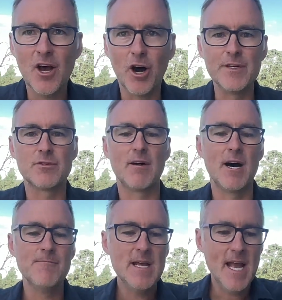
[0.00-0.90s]
of
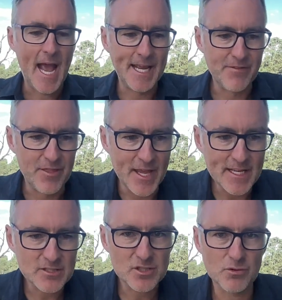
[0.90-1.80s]
Israel, and
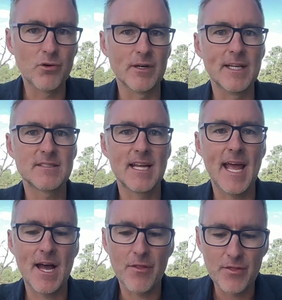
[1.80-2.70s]
their story as to
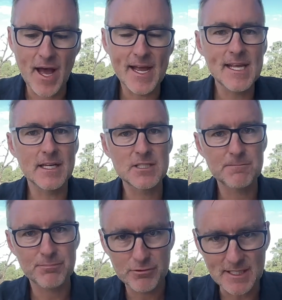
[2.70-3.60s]
how they as
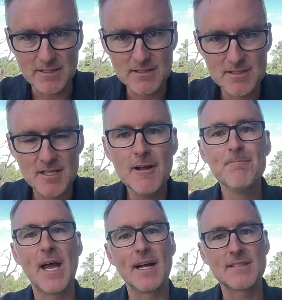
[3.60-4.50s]
priests
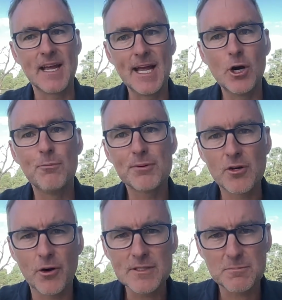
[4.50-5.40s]
are to help
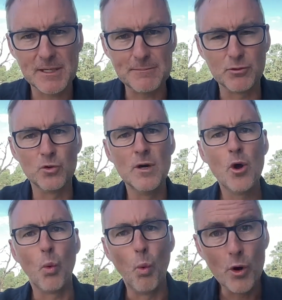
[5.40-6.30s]
God's people
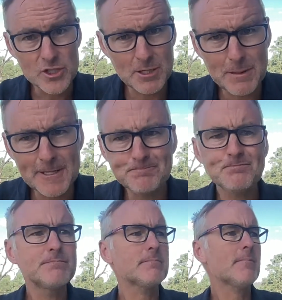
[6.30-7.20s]
worship him
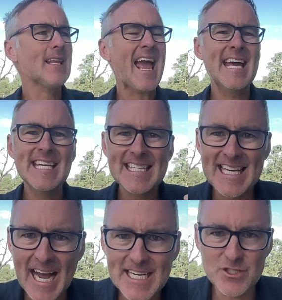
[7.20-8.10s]
and
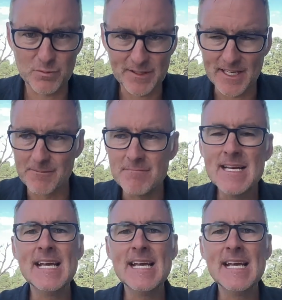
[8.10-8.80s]
engage with him